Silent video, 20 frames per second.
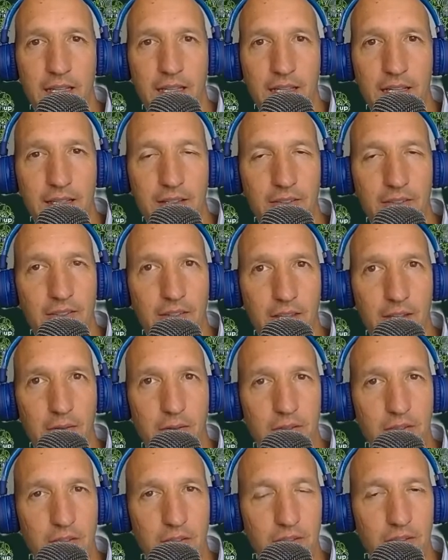is there
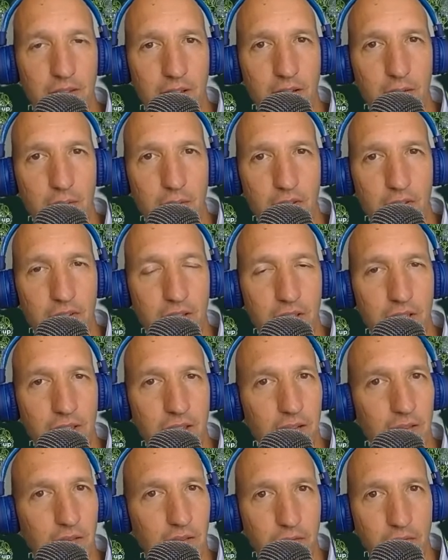a
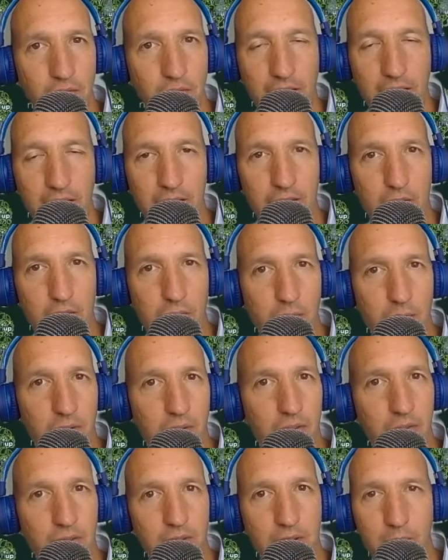distinguishing factor
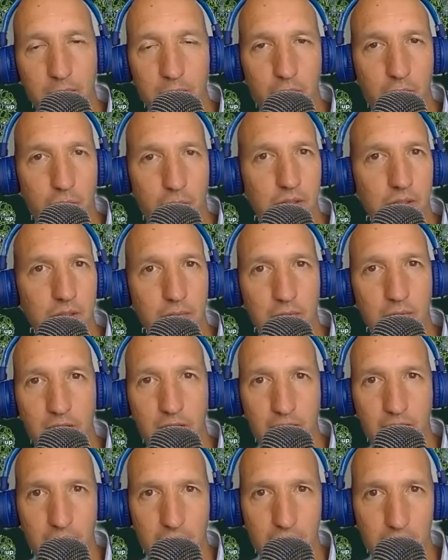with, between
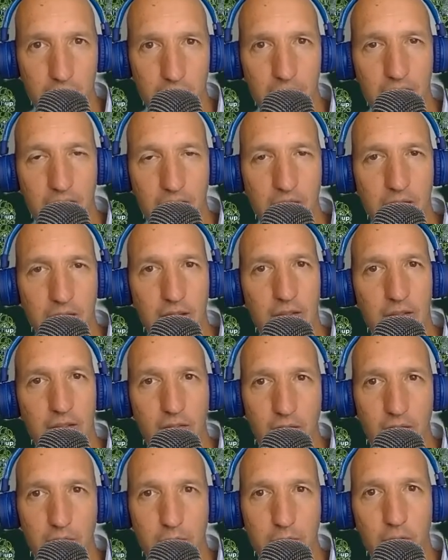the resilience,
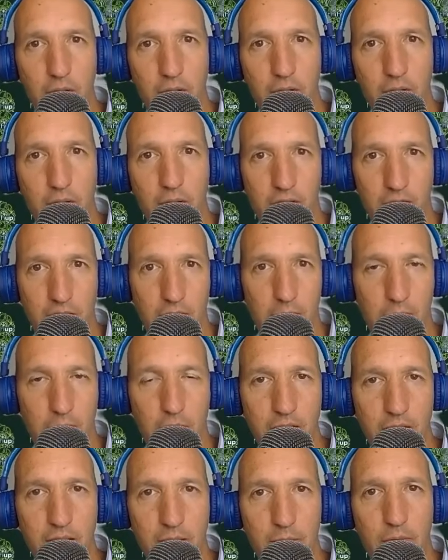the
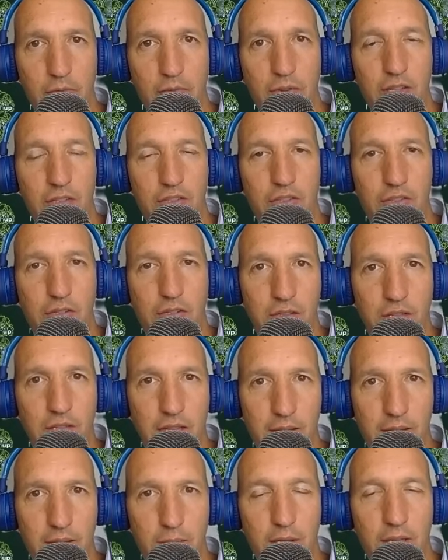burnout prevention
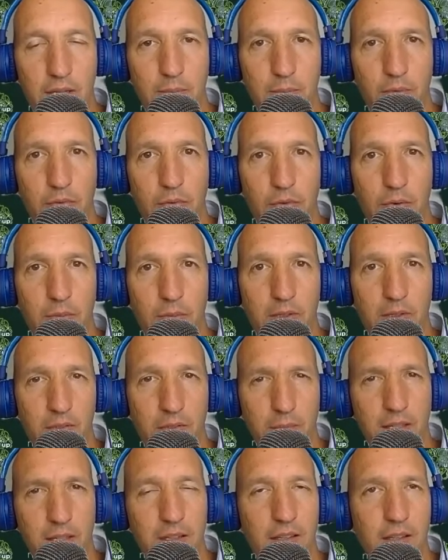and peak performance?
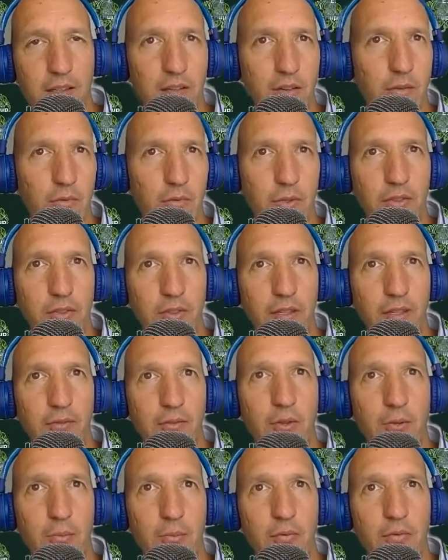I mean, obviously,
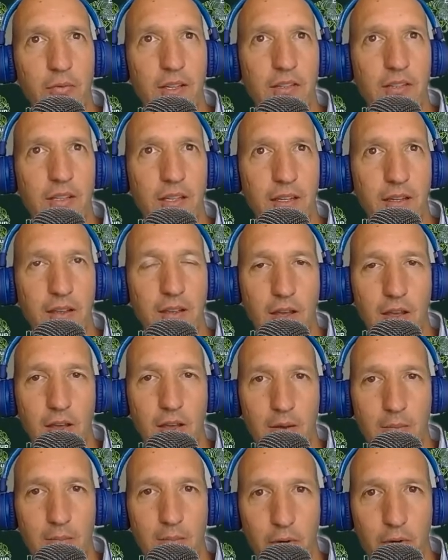if you're preventing
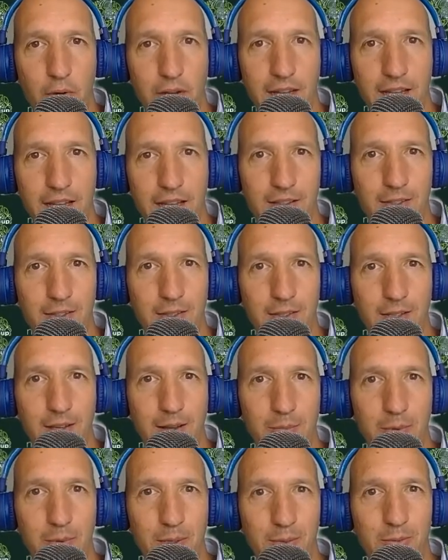
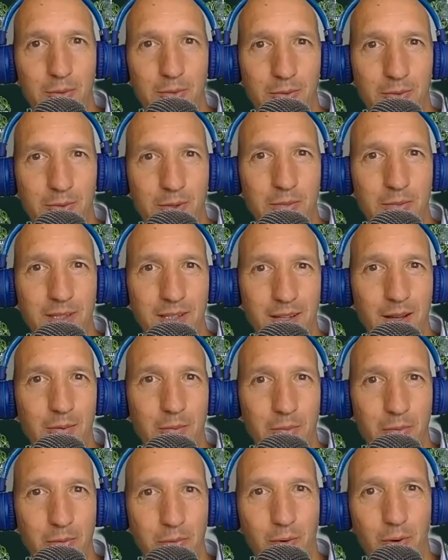burnout, people, are
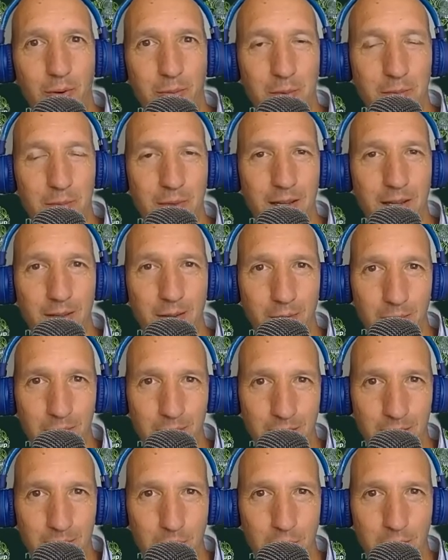performing better because
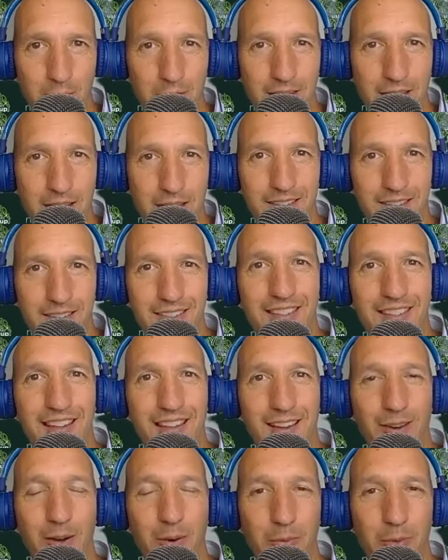they're more in that
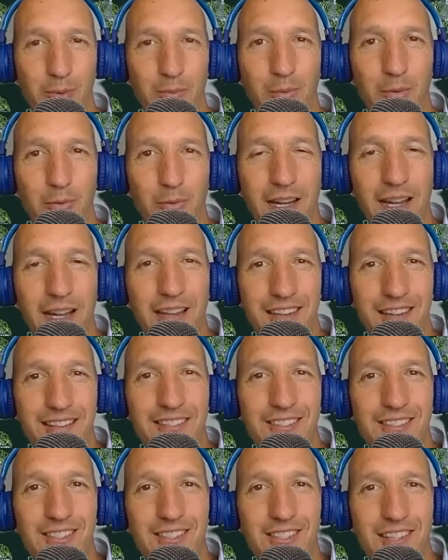optimal
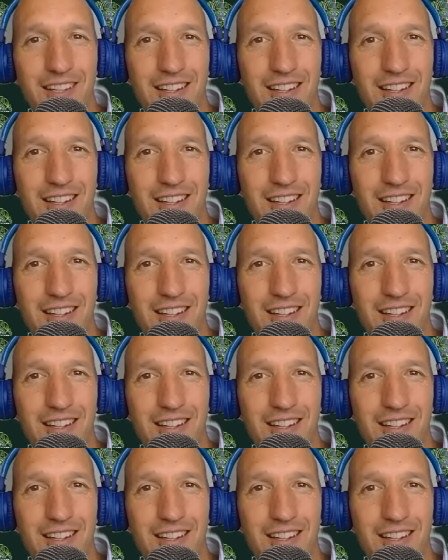range.